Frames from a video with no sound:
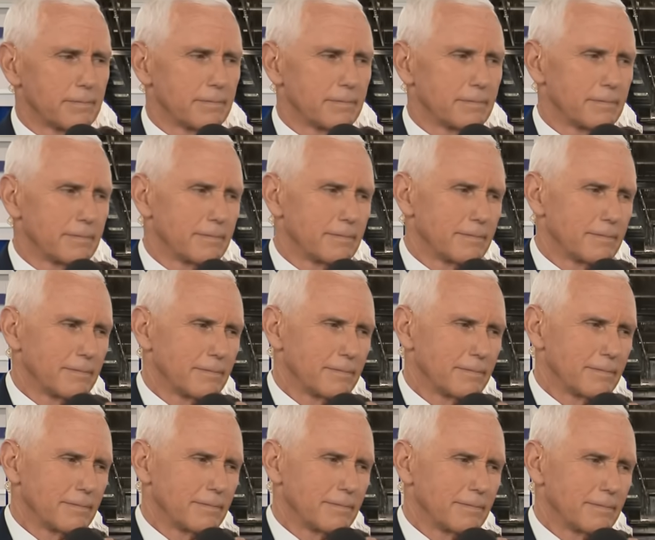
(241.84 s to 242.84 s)

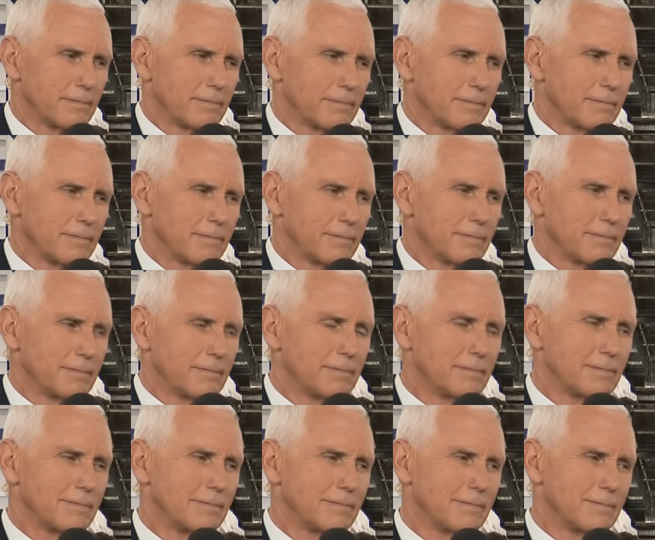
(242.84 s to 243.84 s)

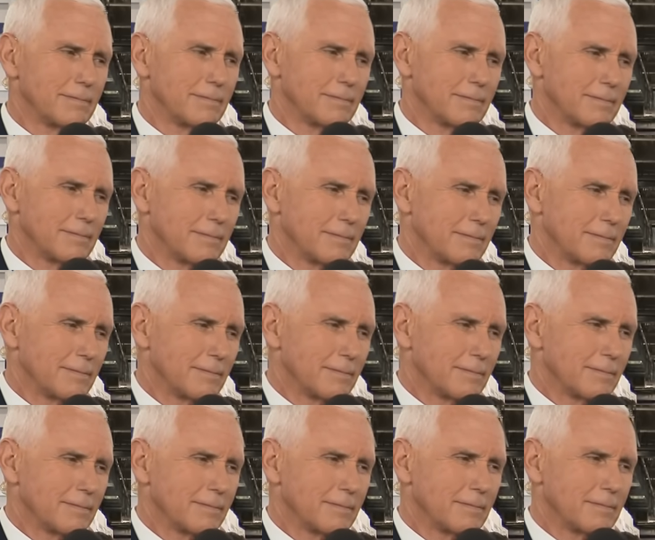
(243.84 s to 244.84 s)

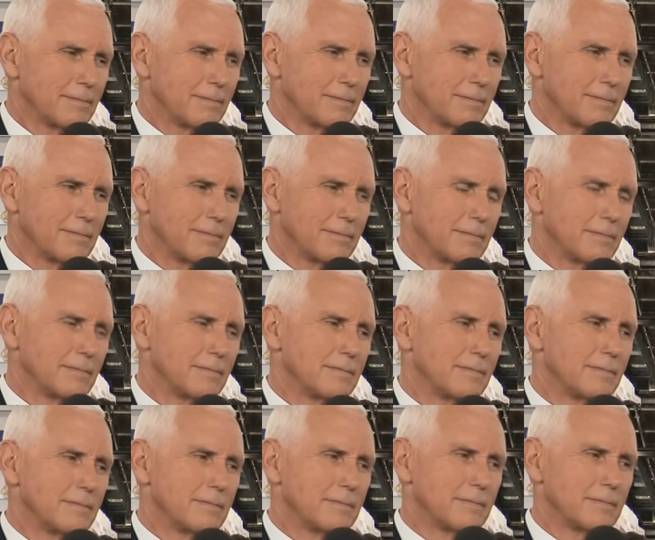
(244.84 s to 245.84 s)

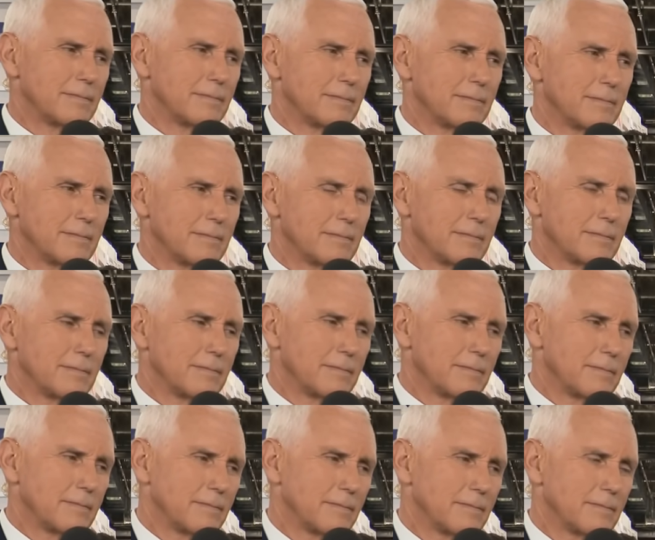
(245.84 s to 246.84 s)

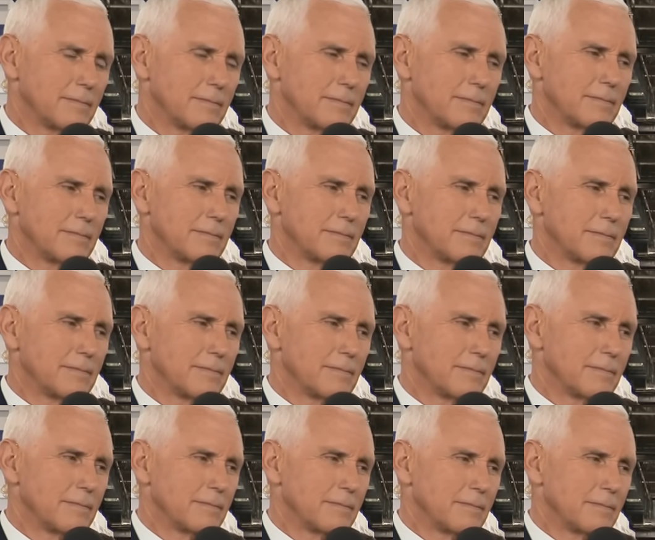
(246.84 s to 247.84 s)

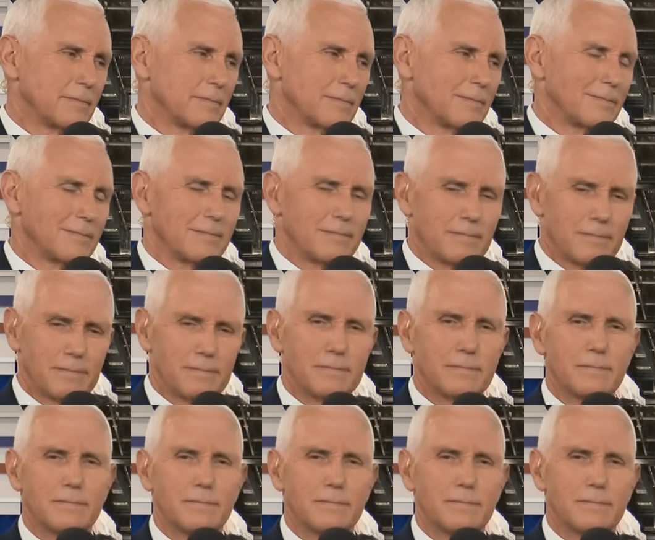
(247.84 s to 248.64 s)
[no speech]